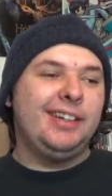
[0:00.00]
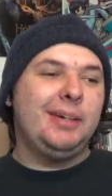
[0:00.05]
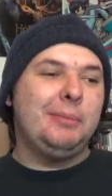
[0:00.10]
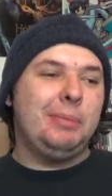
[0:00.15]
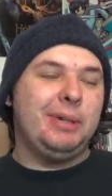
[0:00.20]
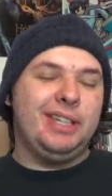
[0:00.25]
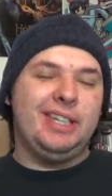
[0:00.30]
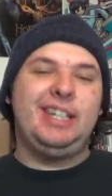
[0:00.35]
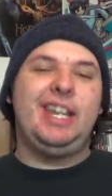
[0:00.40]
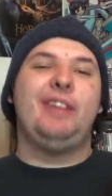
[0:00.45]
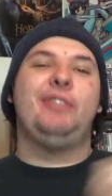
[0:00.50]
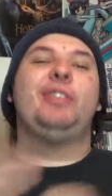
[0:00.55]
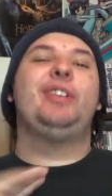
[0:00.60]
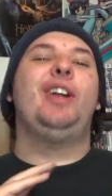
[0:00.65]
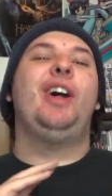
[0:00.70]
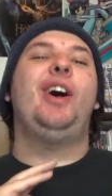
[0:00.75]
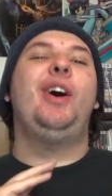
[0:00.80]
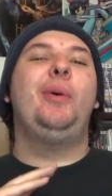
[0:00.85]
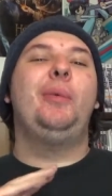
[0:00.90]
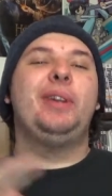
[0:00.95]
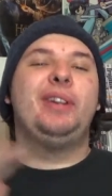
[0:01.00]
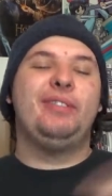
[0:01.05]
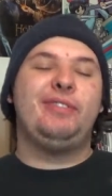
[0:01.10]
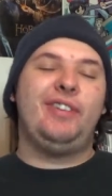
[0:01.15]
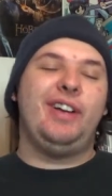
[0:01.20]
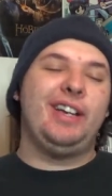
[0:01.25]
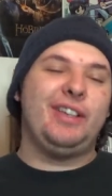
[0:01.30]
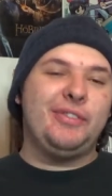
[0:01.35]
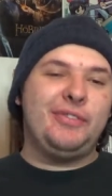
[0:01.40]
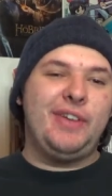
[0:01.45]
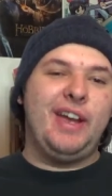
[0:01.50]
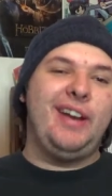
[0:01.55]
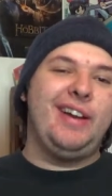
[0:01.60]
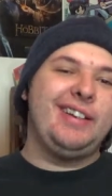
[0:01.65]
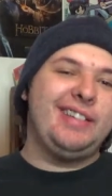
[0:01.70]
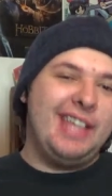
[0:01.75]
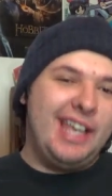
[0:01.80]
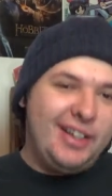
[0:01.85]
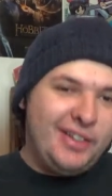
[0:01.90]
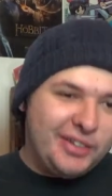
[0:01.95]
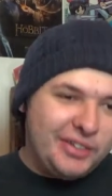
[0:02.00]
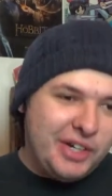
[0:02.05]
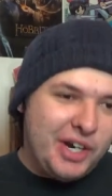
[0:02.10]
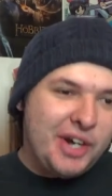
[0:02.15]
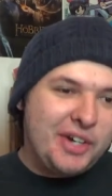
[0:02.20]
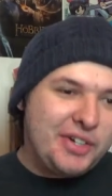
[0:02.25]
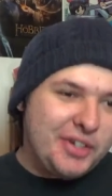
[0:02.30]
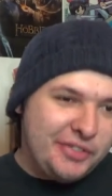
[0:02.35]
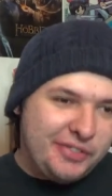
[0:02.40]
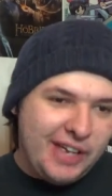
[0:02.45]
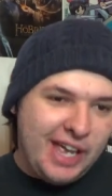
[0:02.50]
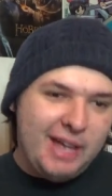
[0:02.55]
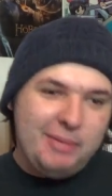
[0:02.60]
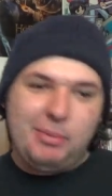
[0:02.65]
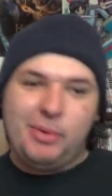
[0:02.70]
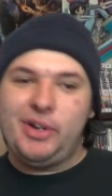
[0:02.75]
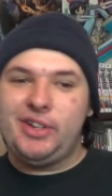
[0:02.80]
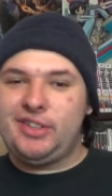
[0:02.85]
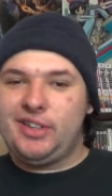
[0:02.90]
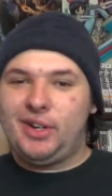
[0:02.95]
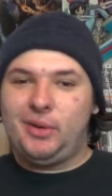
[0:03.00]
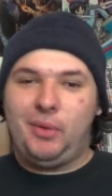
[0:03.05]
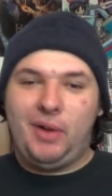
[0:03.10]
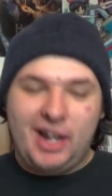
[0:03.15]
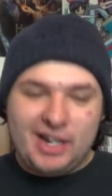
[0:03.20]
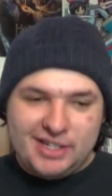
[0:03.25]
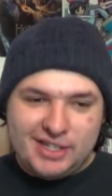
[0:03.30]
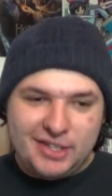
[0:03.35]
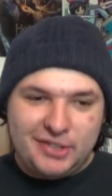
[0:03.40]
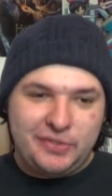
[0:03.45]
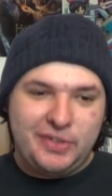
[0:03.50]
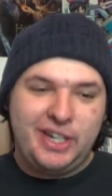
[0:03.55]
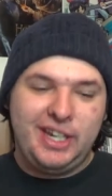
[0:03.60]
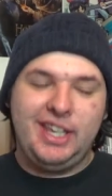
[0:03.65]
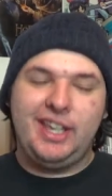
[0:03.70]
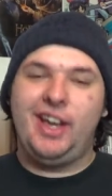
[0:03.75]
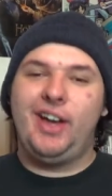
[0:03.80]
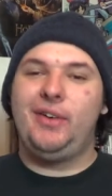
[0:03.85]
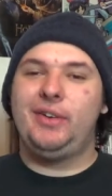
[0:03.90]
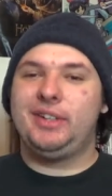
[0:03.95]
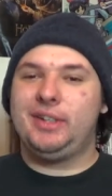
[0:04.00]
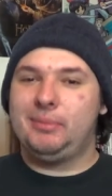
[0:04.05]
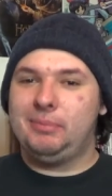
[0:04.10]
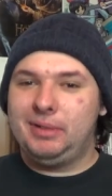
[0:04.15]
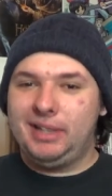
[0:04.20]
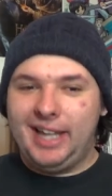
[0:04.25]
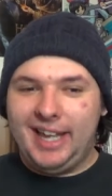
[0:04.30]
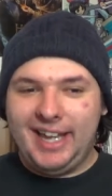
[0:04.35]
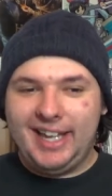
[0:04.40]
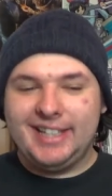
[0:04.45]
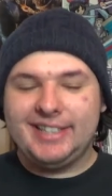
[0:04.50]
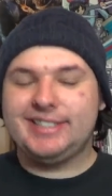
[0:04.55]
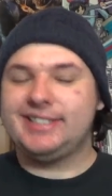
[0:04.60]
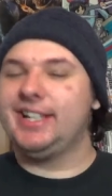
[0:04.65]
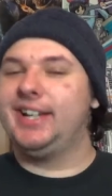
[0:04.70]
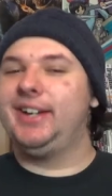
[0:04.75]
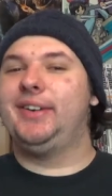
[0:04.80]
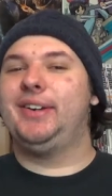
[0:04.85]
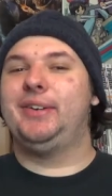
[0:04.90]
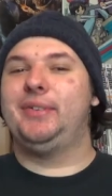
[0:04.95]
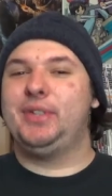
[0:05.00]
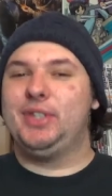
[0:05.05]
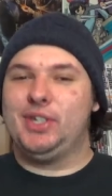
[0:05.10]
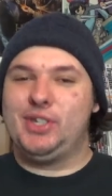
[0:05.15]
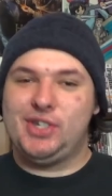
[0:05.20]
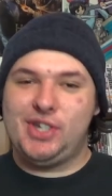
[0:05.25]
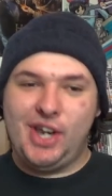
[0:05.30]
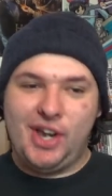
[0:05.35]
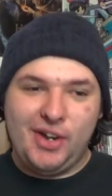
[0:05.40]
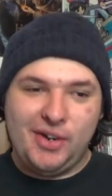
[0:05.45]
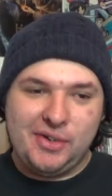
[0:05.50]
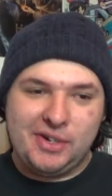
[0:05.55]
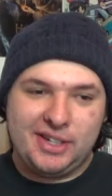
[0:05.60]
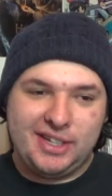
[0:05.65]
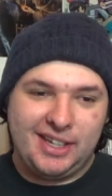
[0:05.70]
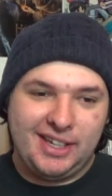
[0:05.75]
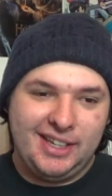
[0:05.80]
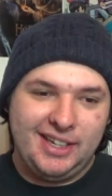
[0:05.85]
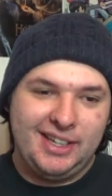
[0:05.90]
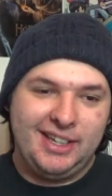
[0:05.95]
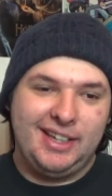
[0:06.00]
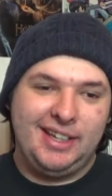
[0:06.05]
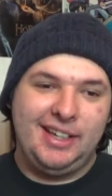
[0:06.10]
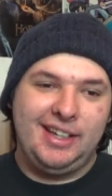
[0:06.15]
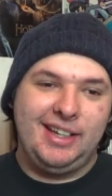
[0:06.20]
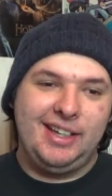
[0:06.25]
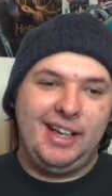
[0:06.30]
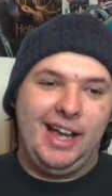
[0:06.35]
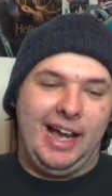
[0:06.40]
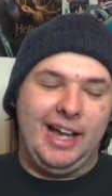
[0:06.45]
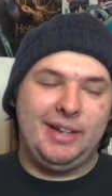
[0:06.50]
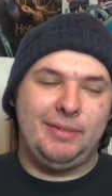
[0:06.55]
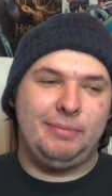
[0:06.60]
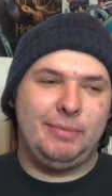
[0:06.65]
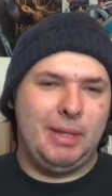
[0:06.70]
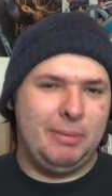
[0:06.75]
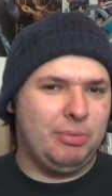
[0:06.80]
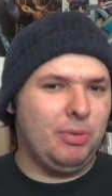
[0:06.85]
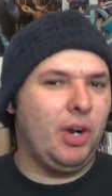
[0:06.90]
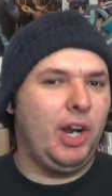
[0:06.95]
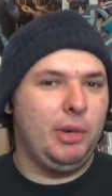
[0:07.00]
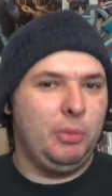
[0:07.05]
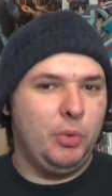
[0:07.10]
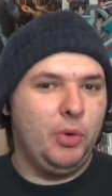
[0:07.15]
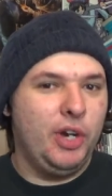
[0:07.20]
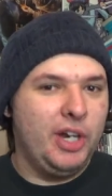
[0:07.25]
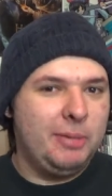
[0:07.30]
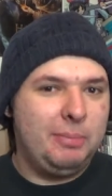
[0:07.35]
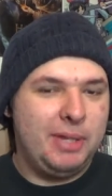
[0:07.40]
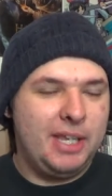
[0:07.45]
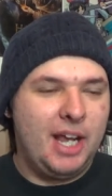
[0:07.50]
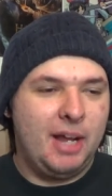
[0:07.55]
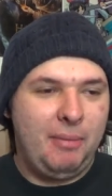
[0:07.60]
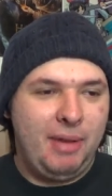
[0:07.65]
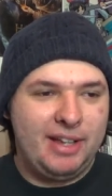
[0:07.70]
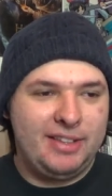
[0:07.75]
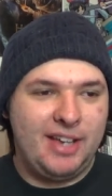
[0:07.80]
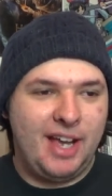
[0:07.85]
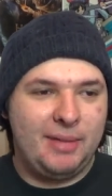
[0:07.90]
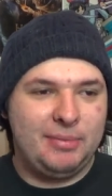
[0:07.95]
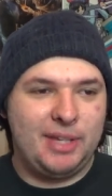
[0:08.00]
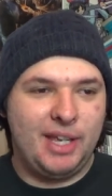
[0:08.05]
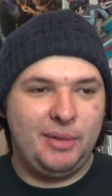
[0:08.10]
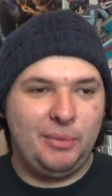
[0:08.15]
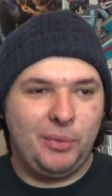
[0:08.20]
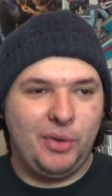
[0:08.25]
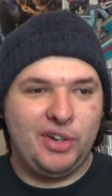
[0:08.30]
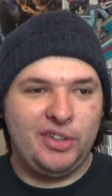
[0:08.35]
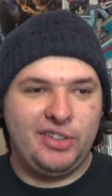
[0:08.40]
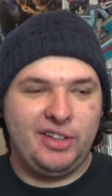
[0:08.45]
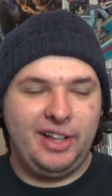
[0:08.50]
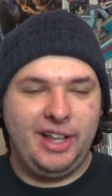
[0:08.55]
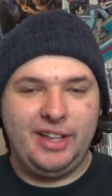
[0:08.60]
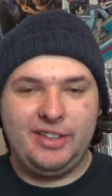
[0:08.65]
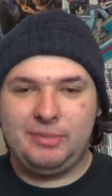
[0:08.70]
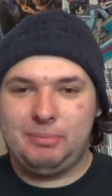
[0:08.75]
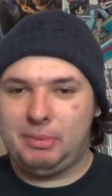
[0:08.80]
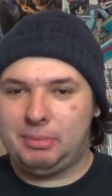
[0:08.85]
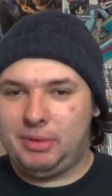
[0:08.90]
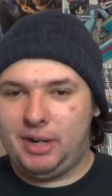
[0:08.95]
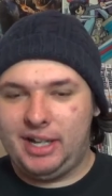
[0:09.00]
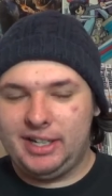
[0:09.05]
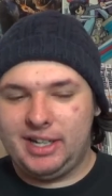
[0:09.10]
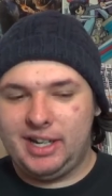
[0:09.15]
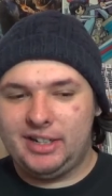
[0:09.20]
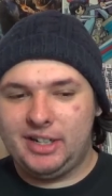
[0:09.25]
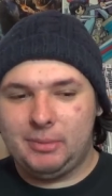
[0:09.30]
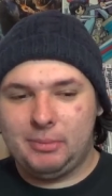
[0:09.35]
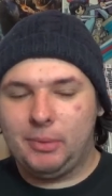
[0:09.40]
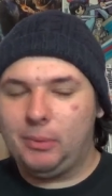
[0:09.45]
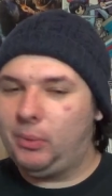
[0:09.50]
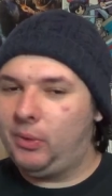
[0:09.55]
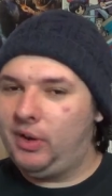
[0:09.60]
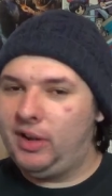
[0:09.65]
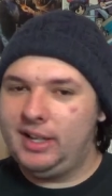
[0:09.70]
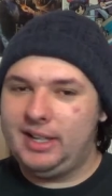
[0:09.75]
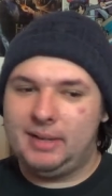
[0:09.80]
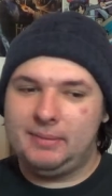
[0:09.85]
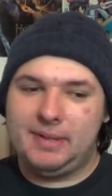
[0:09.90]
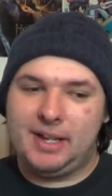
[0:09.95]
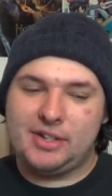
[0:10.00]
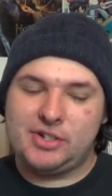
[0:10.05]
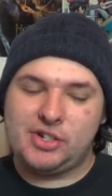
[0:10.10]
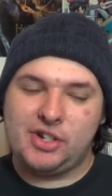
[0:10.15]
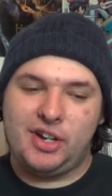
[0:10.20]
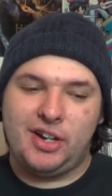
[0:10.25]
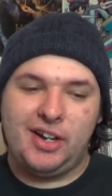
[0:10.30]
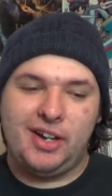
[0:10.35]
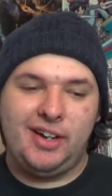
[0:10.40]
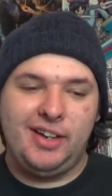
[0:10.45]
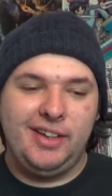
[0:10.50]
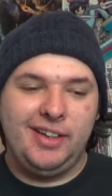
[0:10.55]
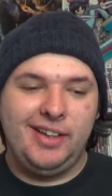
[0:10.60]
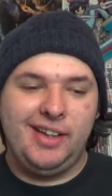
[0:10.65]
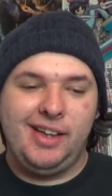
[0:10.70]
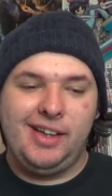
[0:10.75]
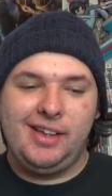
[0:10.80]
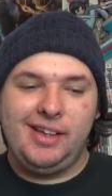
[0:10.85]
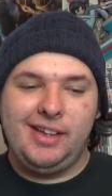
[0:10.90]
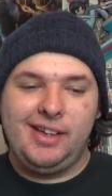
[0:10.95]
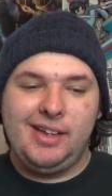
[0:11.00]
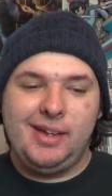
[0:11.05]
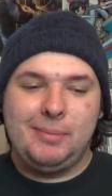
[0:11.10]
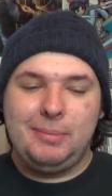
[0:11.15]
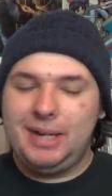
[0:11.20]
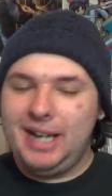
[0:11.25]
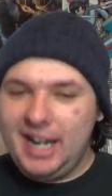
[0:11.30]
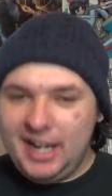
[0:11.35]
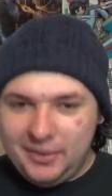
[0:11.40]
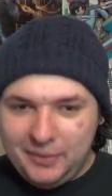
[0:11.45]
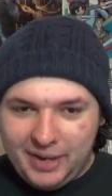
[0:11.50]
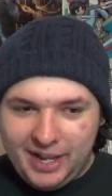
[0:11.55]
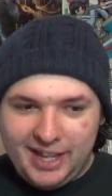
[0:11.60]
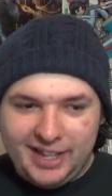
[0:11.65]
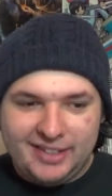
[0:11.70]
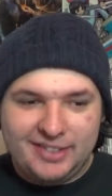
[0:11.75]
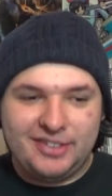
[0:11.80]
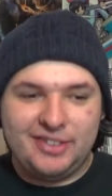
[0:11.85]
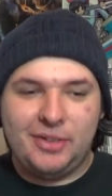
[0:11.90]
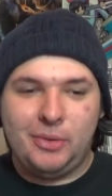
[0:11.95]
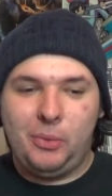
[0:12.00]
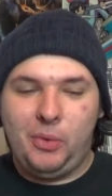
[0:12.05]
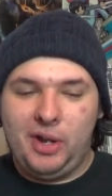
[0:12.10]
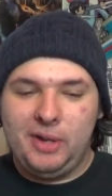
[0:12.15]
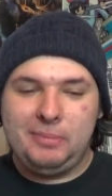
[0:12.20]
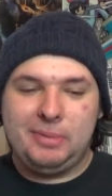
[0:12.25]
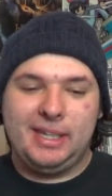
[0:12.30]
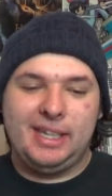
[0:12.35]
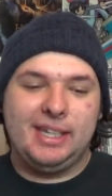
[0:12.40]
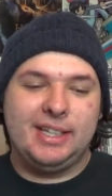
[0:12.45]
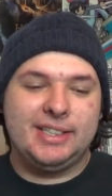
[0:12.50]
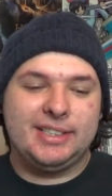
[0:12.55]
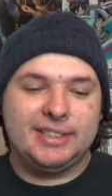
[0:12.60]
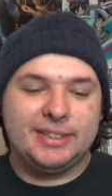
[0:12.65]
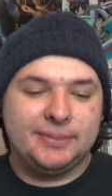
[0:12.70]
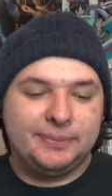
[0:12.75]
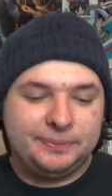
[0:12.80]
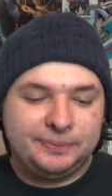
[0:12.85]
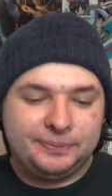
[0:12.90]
But you never know when a fucking Fairy Tail or Naruto fanboy is going to watch this video and complain, so it was a joke. They probably would be on my top 10 worst list, but probably not number one, I'm not sure. But anyways, One Piece.